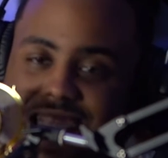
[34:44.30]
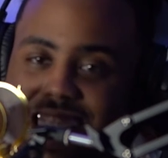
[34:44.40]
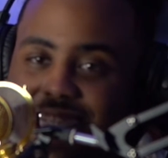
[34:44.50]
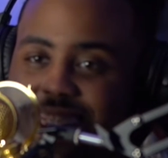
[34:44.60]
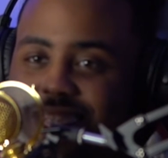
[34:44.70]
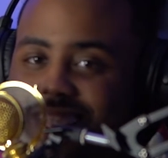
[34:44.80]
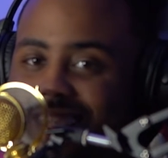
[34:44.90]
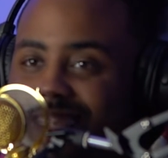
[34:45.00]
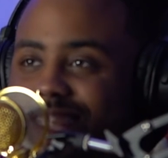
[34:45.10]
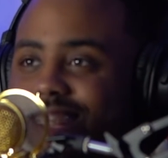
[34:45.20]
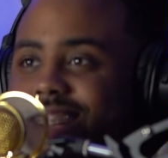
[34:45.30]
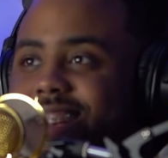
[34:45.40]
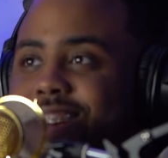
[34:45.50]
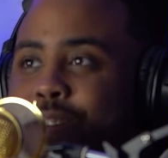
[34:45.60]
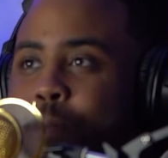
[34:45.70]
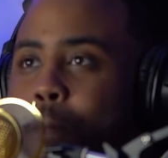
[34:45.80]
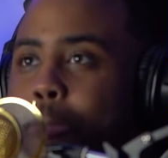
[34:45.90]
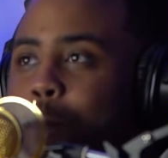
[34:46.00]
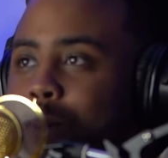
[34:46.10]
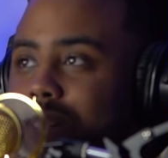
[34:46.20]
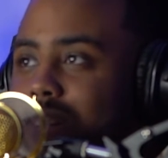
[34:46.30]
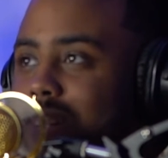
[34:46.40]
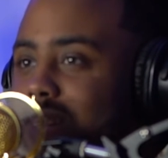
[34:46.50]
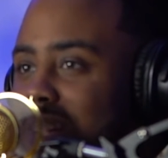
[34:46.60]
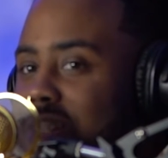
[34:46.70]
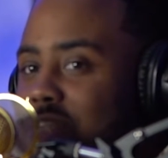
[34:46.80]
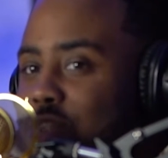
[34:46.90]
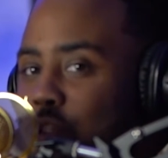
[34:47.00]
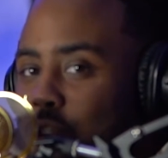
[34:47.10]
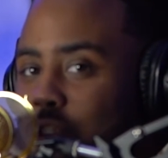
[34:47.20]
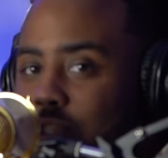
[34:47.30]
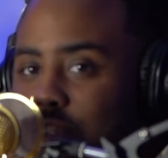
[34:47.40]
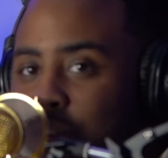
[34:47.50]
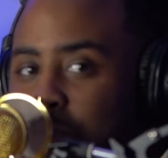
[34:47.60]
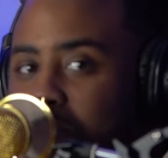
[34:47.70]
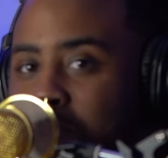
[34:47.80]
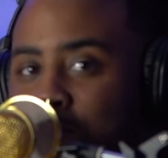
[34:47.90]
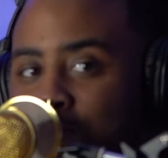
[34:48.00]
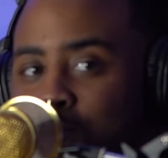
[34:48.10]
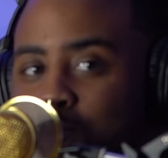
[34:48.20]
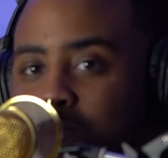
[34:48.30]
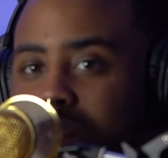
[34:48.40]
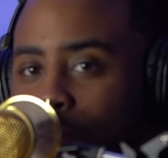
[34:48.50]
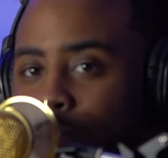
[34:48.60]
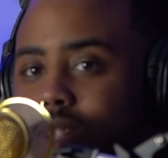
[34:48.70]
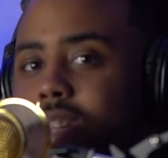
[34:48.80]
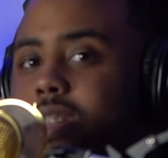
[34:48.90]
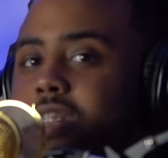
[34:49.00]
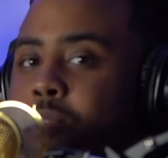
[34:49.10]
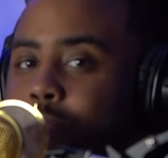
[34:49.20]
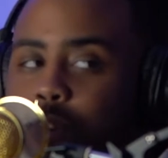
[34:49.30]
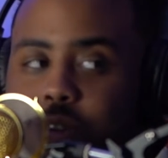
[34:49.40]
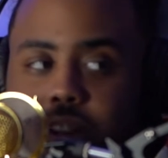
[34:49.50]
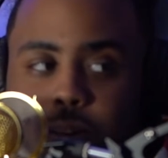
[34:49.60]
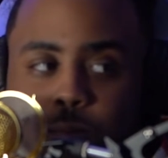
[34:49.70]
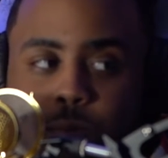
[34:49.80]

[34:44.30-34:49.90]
And like when the attention's on certain people, they want the attention to be on them.